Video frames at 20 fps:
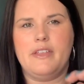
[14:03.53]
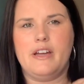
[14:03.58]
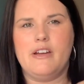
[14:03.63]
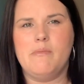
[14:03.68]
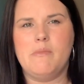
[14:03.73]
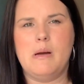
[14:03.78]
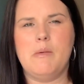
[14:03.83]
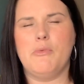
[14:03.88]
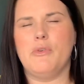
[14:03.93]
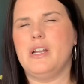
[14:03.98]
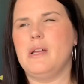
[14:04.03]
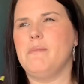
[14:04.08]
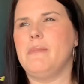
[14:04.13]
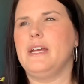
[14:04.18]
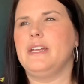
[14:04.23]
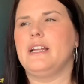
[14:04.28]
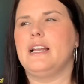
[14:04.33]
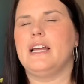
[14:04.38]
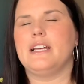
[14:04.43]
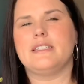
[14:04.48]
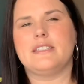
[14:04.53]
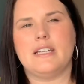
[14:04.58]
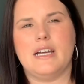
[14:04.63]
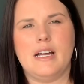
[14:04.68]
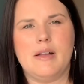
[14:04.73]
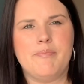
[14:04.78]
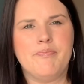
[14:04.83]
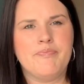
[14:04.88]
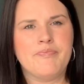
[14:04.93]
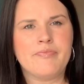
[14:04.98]
I remember when I made it last
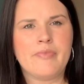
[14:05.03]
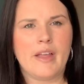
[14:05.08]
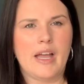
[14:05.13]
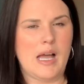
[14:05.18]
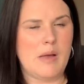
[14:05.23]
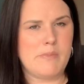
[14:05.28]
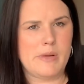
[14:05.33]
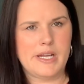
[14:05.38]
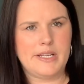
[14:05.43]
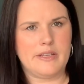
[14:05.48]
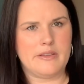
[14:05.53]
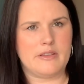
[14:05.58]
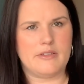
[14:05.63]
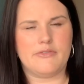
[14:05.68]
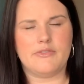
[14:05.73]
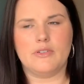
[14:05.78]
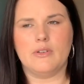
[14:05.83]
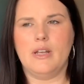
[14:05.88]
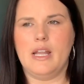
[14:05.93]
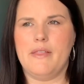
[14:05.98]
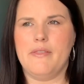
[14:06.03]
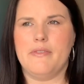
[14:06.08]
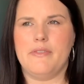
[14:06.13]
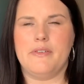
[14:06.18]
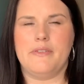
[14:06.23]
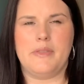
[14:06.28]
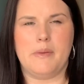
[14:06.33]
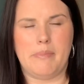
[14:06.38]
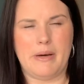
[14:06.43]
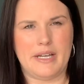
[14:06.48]
time, I made it the full length
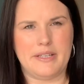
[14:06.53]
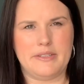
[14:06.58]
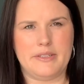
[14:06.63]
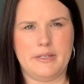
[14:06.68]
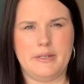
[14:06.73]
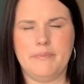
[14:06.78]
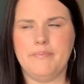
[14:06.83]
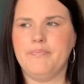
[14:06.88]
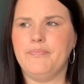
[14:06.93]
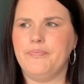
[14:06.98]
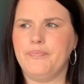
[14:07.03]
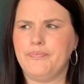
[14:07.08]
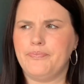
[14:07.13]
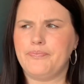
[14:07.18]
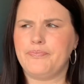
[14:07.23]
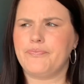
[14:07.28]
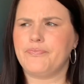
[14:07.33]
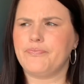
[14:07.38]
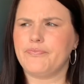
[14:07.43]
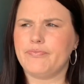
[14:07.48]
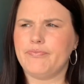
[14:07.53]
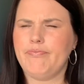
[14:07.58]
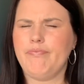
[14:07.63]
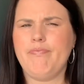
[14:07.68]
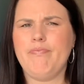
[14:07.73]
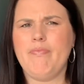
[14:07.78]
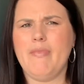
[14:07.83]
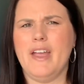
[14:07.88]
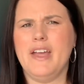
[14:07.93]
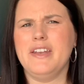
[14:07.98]
of the pattern,
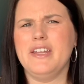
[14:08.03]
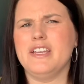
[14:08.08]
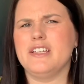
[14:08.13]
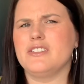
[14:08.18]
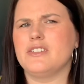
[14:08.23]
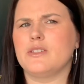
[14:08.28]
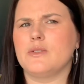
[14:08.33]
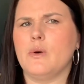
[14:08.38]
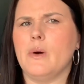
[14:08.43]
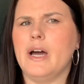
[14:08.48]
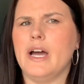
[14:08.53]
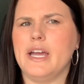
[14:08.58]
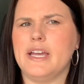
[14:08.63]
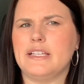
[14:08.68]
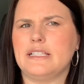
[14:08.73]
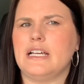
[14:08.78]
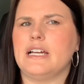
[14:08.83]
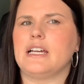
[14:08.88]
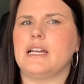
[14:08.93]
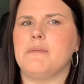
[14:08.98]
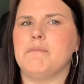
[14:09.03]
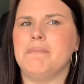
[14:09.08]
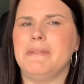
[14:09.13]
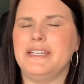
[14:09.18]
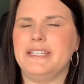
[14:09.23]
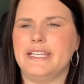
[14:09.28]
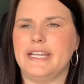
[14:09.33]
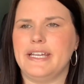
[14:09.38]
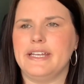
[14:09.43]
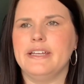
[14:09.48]
and it's like a
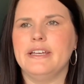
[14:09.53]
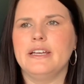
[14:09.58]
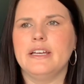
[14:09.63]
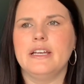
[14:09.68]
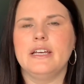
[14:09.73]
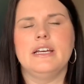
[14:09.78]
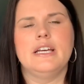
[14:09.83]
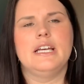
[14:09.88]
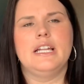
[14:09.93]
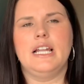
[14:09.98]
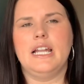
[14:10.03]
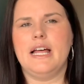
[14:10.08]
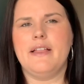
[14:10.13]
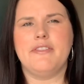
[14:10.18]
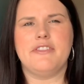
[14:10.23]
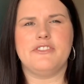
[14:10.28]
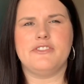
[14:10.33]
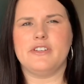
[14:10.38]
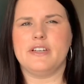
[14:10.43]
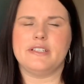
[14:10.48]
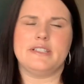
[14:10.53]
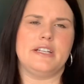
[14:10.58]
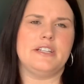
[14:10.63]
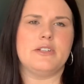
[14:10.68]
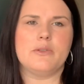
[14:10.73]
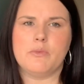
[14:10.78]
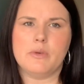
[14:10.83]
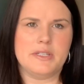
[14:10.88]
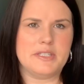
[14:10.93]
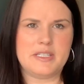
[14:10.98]
midi length dress. I
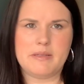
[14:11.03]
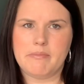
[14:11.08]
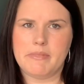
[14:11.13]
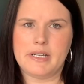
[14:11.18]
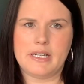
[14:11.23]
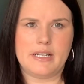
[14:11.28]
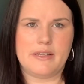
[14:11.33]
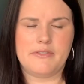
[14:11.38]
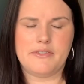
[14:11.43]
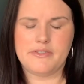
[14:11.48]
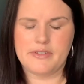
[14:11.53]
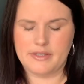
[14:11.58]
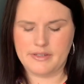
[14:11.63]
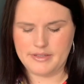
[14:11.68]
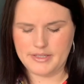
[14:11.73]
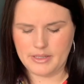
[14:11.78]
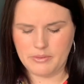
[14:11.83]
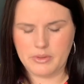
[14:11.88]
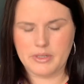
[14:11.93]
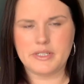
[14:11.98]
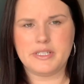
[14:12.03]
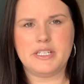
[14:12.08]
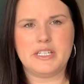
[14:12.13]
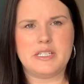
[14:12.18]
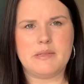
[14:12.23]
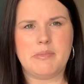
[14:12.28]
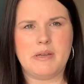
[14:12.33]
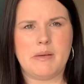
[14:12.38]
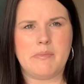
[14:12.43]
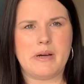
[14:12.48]
didn't want a midi length dress. I wanted it
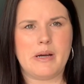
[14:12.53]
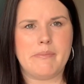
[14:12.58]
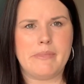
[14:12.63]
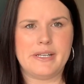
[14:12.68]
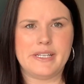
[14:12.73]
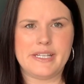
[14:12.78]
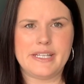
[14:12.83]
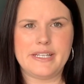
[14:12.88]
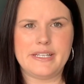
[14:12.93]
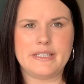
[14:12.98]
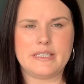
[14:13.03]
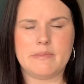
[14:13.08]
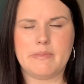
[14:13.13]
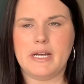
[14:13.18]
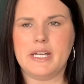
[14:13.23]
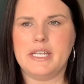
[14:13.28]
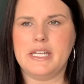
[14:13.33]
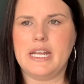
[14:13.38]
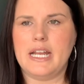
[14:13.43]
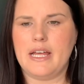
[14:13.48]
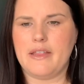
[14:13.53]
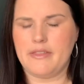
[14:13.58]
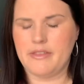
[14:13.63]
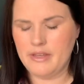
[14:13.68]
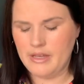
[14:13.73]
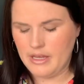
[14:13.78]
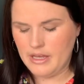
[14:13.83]
to be about my knees, about knee length.